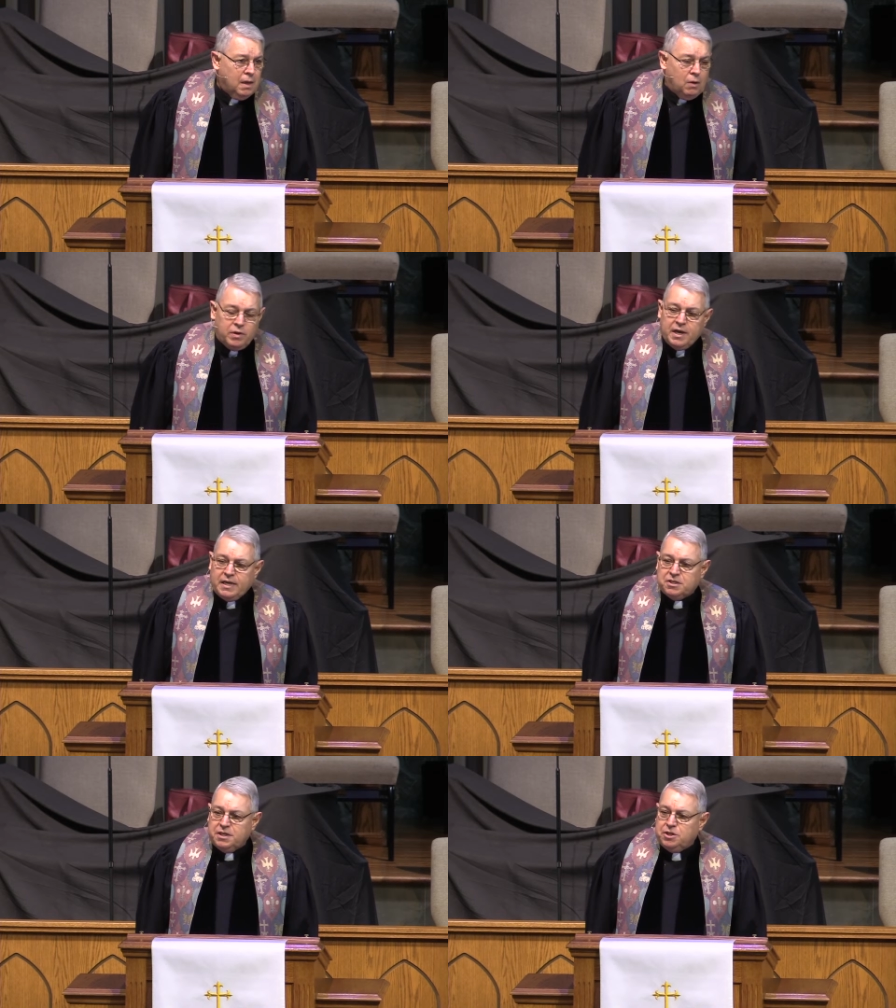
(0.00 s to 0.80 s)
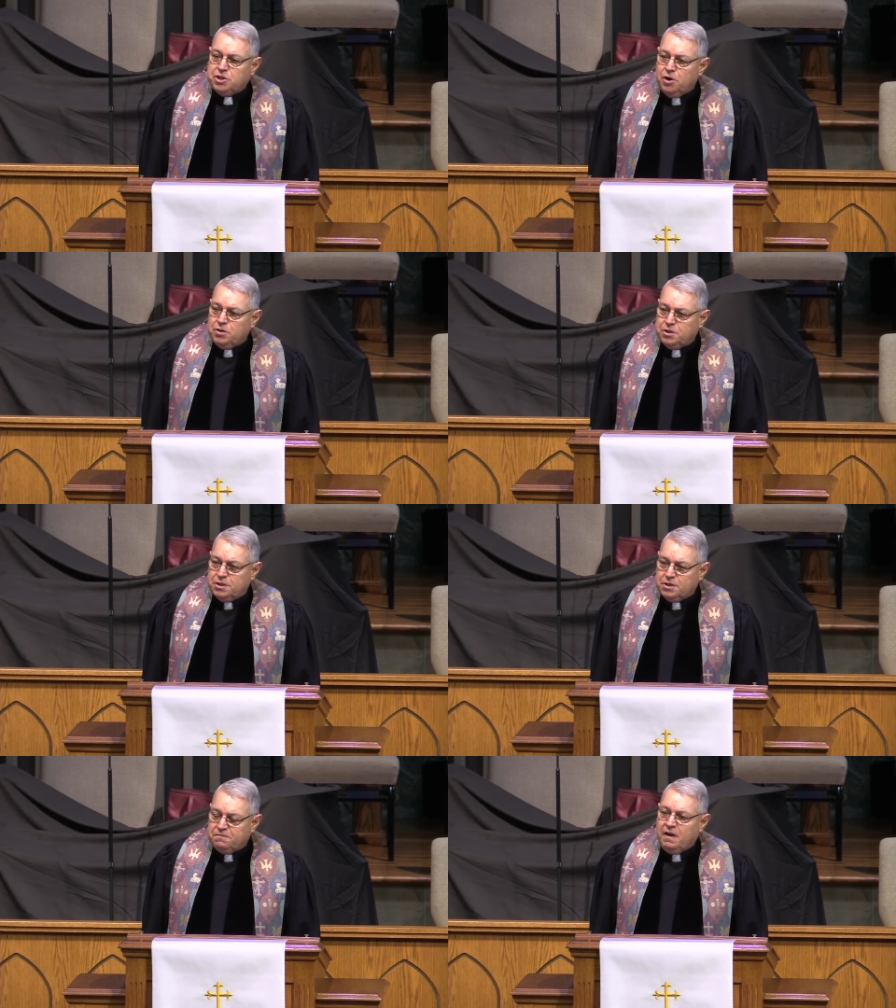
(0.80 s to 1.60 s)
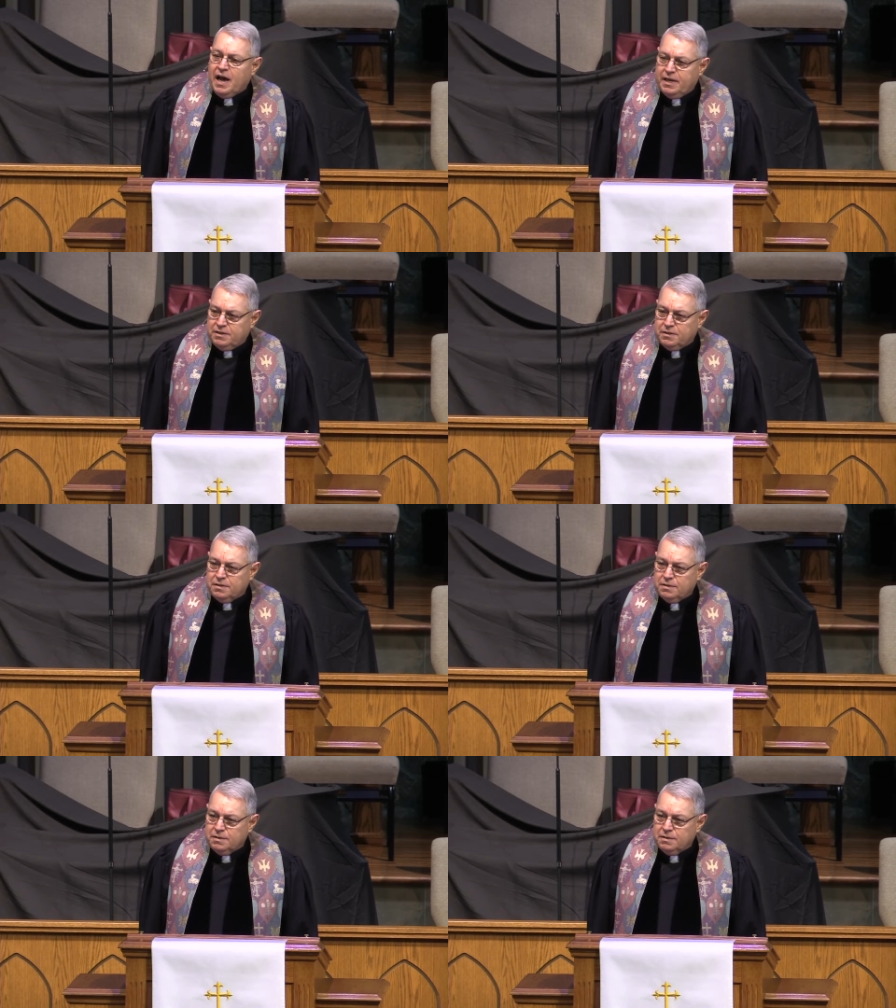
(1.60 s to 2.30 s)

And when they see churches fight,